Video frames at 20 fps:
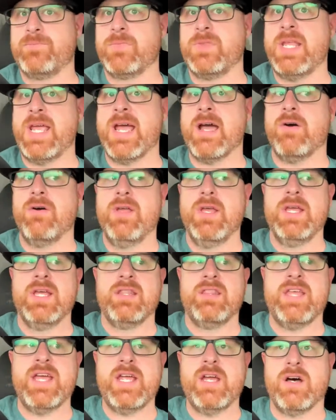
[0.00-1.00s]
Now
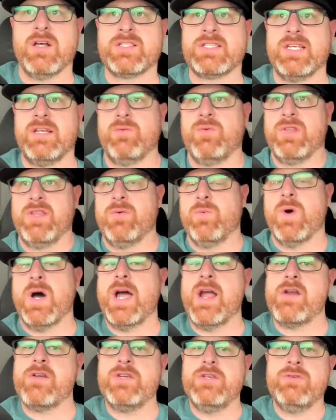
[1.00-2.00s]
they all said, "Well, then
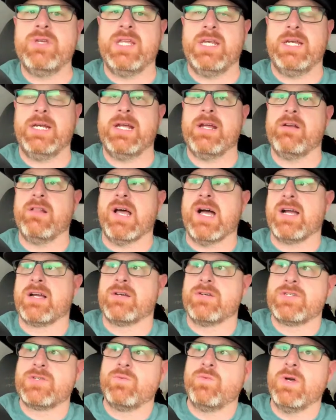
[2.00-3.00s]
why are you getting air
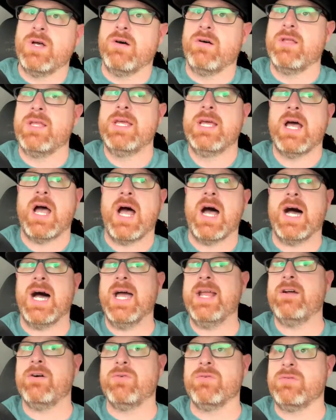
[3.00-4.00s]
lockers?" Well, I
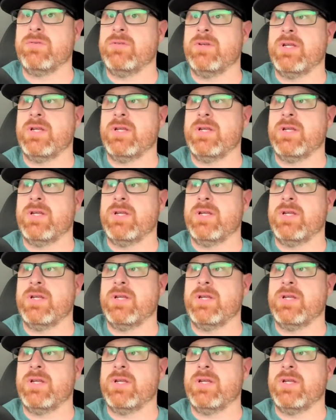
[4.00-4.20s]
don't.